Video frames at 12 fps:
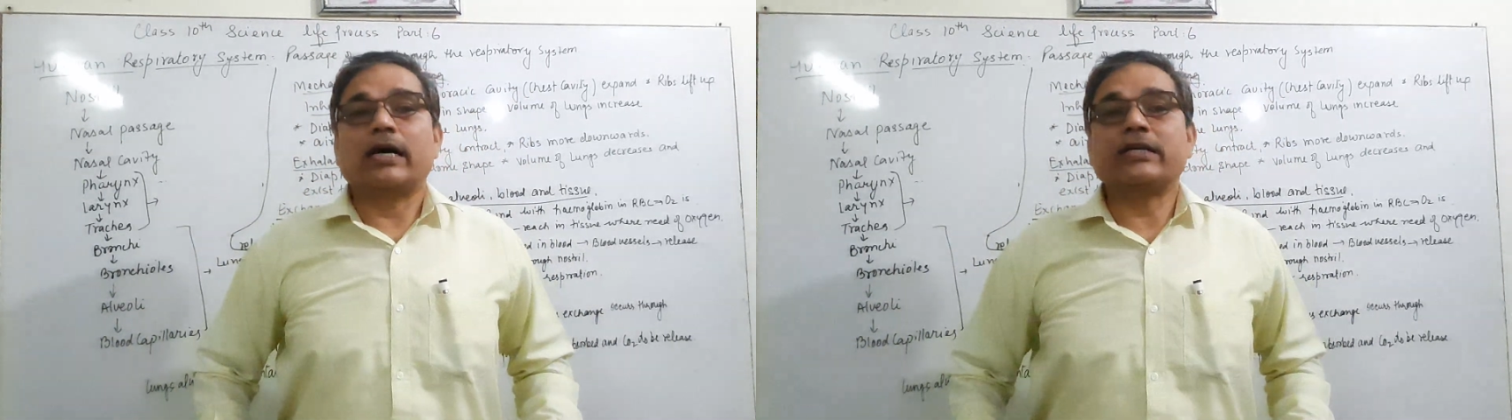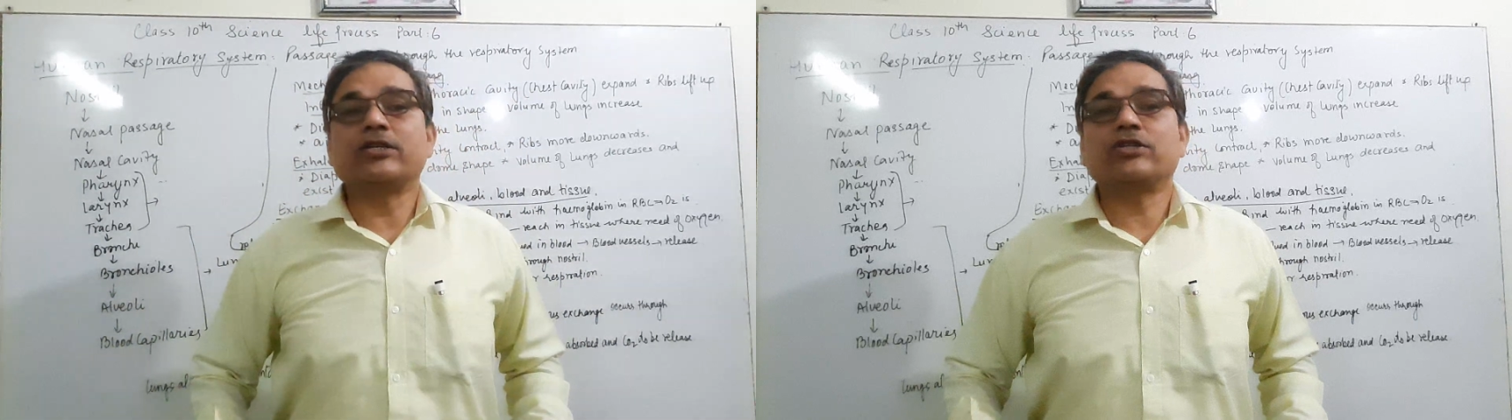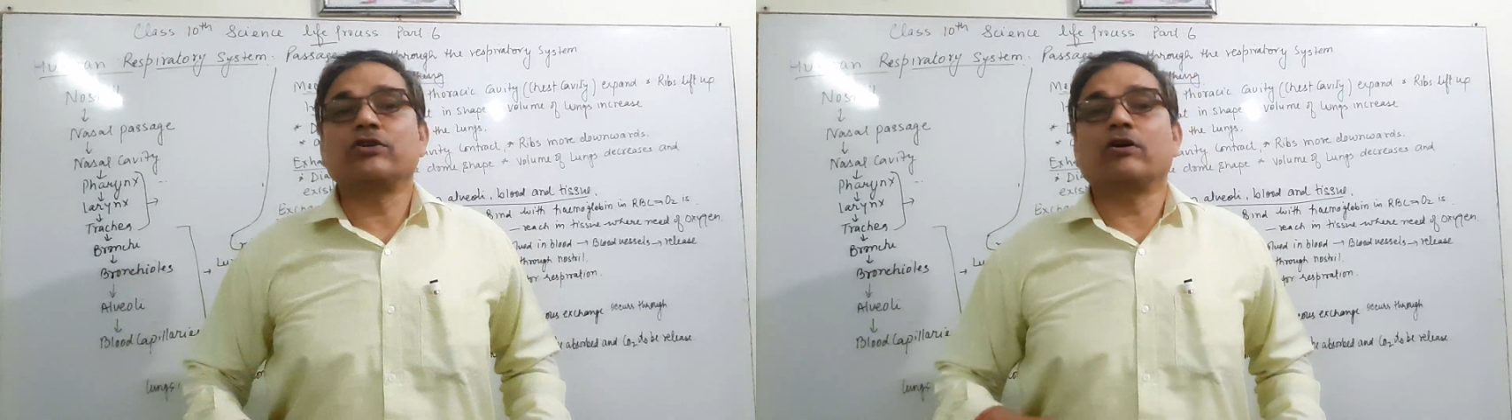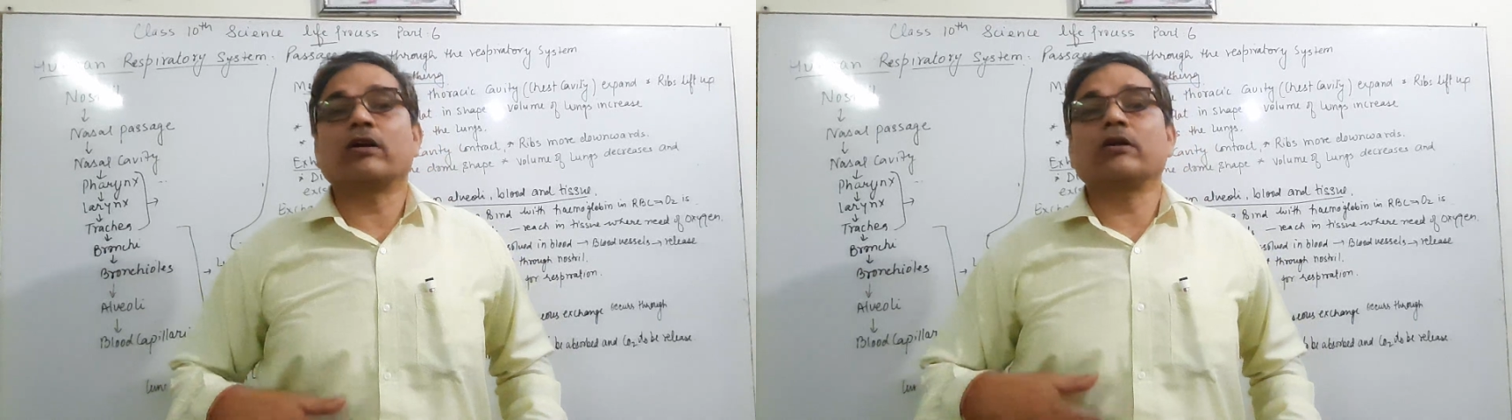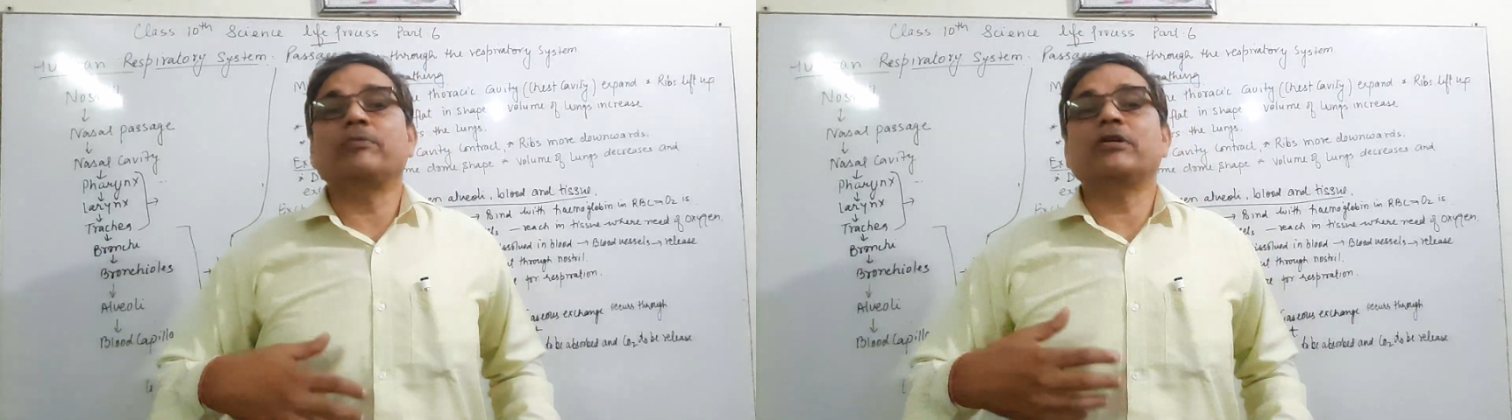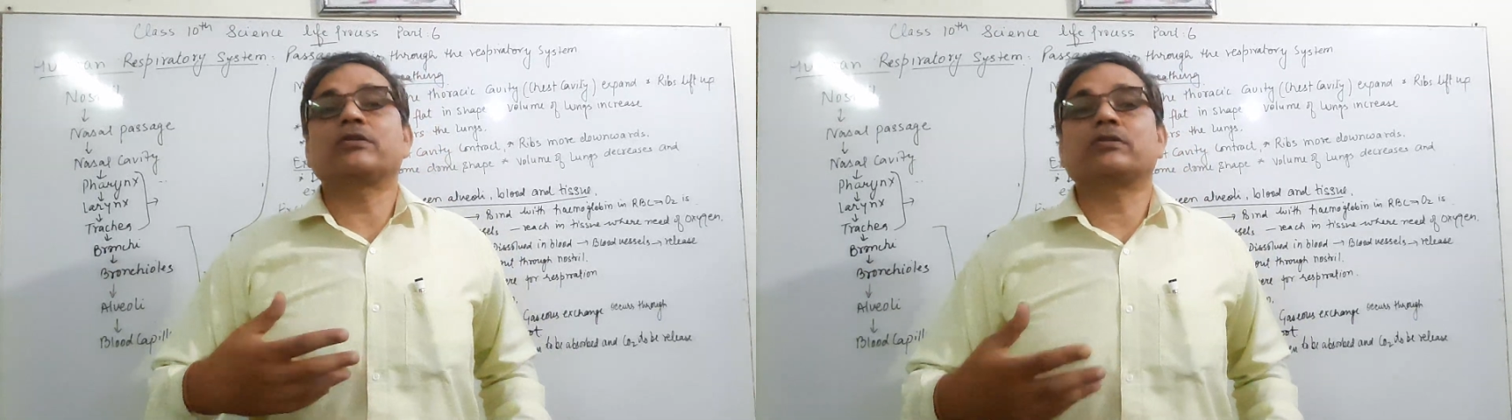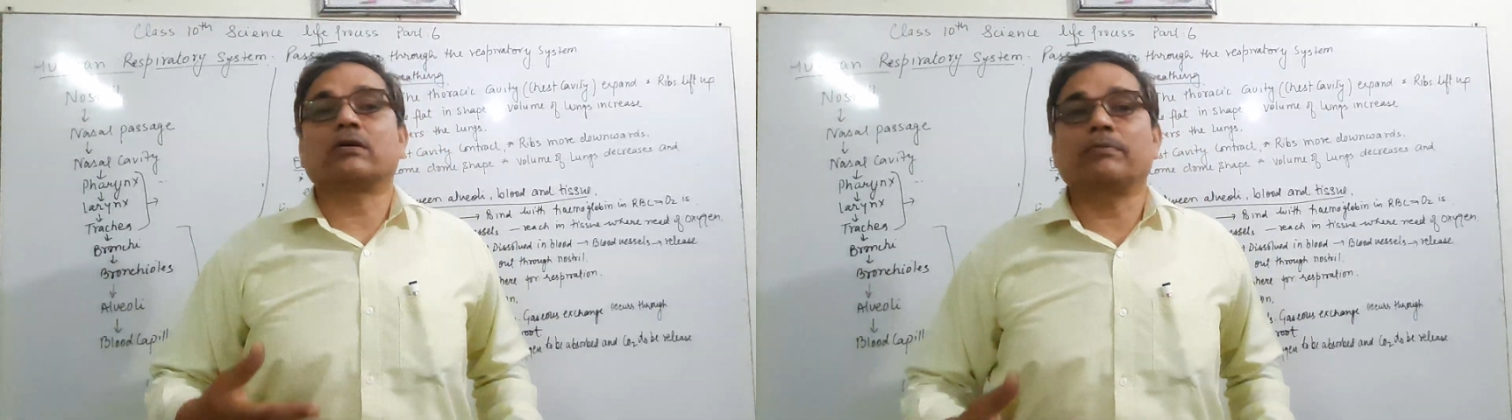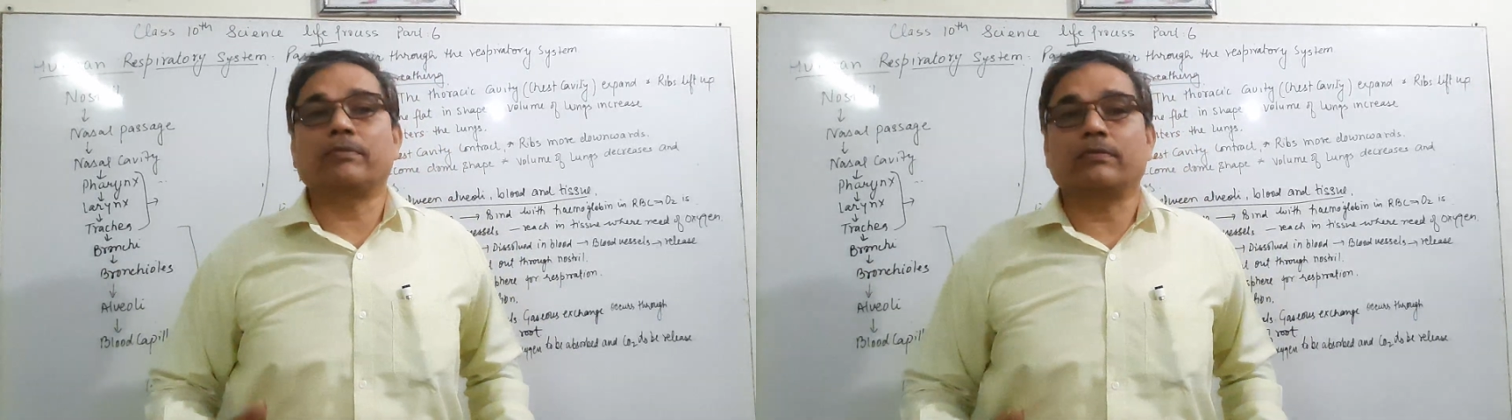Digestive organ means